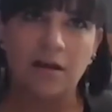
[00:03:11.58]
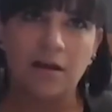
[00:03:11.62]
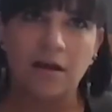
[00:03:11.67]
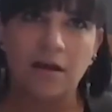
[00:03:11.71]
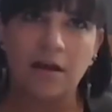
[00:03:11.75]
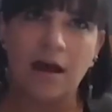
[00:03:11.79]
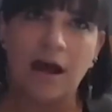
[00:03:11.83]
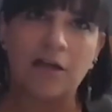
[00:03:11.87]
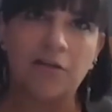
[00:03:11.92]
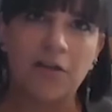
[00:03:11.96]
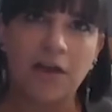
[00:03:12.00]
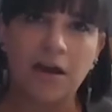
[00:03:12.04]

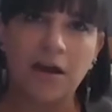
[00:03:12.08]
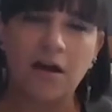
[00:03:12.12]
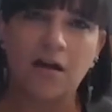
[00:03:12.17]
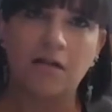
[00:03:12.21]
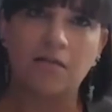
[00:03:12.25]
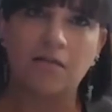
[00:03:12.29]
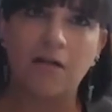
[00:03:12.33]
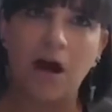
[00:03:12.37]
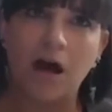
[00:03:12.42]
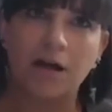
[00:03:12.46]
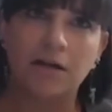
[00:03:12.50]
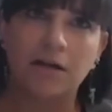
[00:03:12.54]
I think a
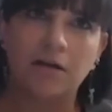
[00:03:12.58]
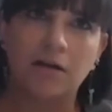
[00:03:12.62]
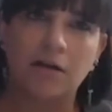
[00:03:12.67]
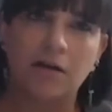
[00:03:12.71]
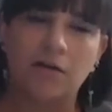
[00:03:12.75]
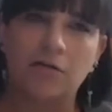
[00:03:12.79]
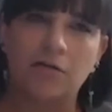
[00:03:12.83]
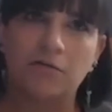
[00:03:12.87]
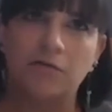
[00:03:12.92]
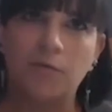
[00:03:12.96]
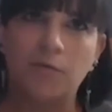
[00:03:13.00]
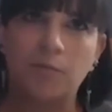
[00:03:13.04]
lot
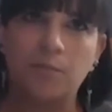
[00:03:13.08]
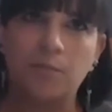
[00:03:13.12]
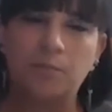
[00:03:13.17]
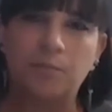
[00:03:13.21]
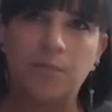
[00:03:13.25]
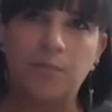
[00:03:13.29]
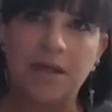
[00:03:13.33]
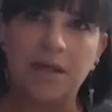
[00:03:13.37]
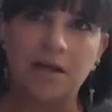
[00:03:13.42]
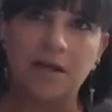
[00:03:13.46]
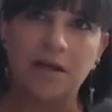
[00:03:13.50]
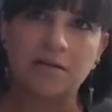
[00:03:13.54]
of
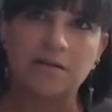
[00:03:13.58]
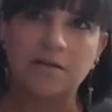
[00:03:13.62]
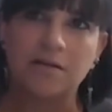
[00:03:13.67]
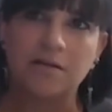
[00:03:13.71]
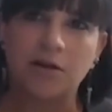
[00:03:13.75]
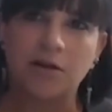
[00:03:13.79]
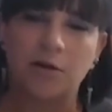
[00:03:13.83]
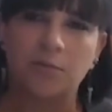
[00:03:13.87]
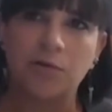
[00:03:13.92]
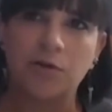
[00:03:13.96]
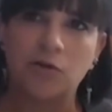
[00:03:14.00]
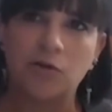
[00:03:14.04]

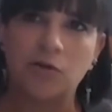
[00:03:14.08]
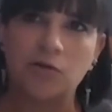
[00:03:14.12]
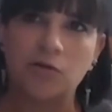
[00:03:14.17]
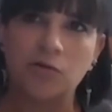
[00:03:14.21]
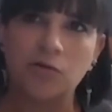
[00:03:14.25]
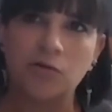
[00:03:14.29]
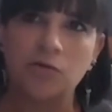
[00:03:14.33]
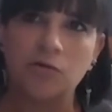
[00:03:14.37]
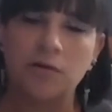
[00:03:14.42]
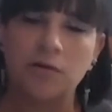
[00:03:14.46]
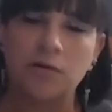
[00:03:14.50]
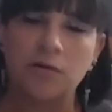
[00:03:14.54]

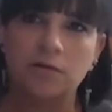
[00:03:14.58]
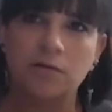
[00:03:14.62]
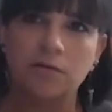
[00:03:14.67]
BSW